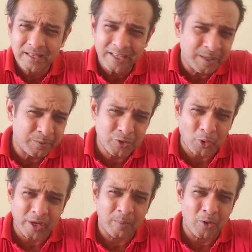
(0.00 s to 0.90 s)
keep
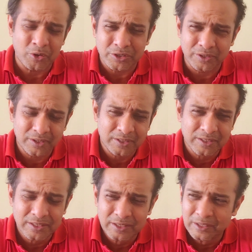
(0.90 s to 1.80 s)
talking about
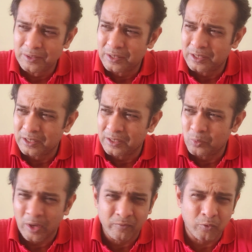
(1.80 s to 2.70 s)

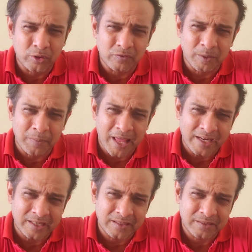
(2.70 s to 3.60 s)
1/4 of the
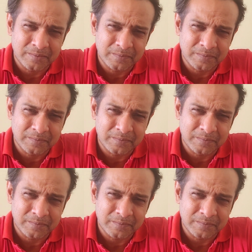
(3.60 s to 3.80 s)
planet